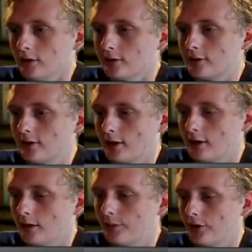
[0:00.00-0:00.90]
Set
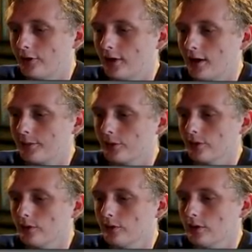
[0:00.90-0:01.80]
it up in the top
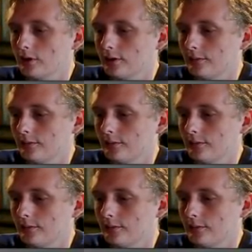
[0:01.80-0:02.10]
row.